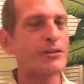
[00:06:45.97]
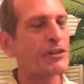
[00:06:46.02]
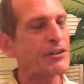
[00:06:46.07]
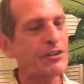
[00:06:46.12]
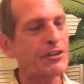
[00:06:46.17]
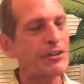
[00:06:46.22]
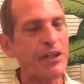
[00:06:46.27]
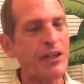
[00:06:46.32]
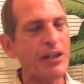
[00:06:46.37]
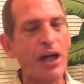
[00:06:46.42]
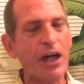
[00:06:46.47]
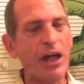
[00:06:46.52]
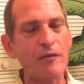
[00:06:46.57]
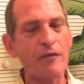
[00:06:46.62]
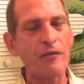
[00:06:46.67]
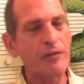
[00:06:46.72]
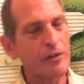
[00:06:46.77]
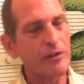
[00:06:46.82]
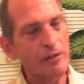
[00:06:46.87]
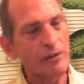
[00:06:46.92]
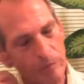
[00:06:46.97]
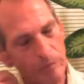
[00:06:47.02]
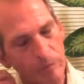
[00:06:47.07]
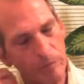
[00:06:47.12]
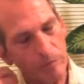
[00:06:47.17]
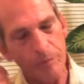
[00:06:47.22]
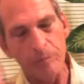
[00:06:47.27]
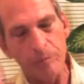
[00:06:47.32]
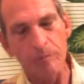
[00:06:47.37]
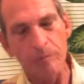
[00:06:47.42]
just
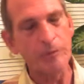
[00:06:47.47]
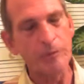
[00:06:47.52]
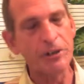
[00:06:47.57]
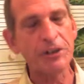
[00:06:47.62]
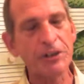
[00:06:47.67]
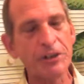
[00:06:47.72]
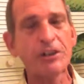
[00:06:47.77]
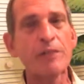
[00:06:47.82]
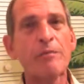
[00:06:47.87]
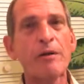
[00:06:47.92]
to